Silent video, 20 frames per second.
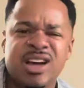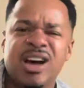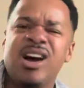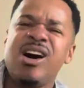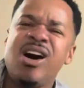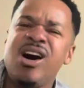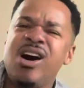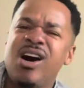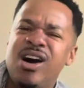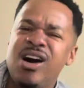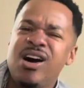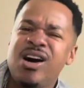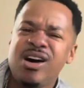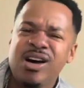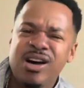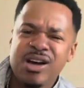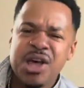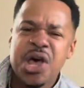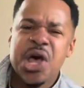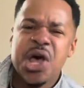
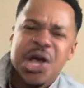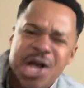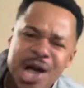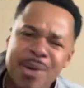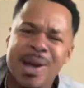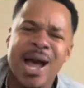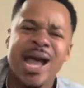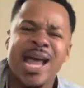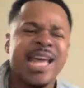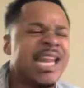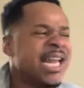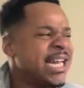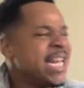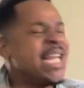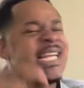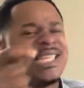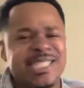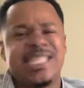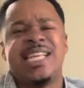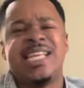Oh, come out here to
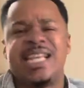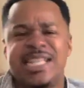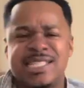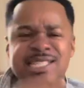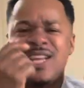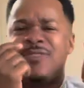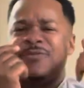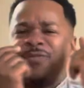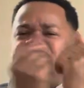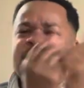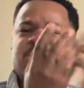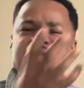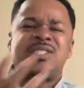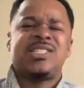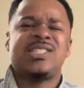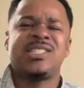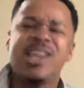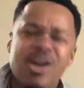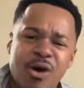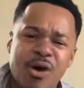DC and see for
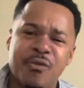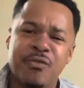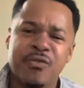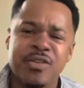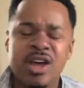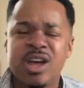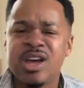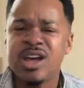yourself.